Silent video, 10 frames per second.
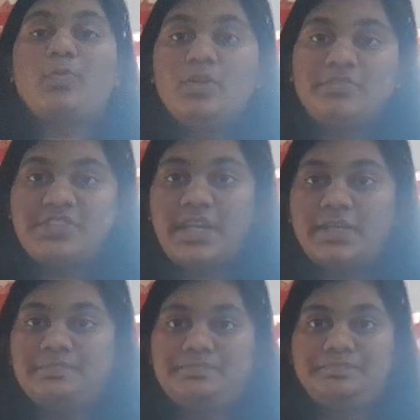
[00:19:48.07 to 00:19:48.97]
Wall of
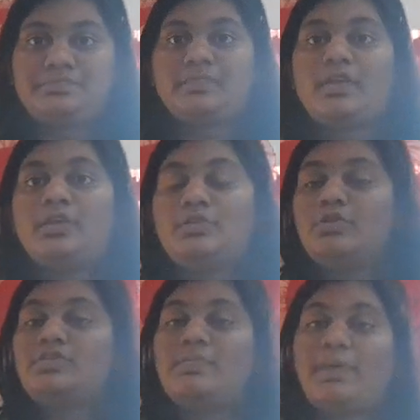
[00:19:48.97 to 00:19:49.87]
China.
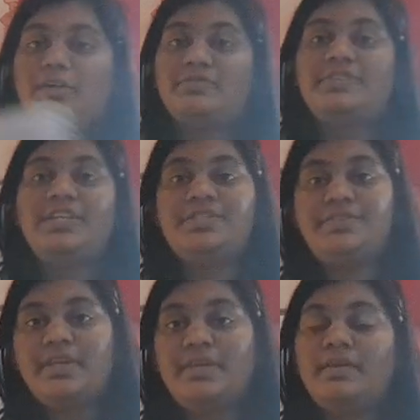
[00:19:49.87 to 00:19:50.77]
Those are part of the
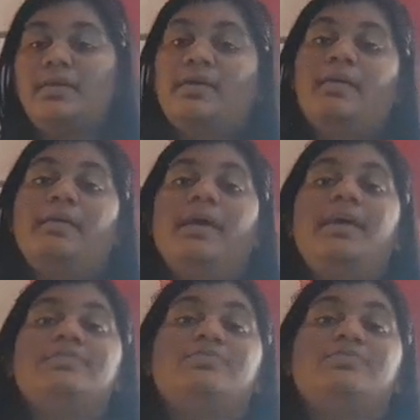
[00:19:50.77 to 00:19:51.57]
history as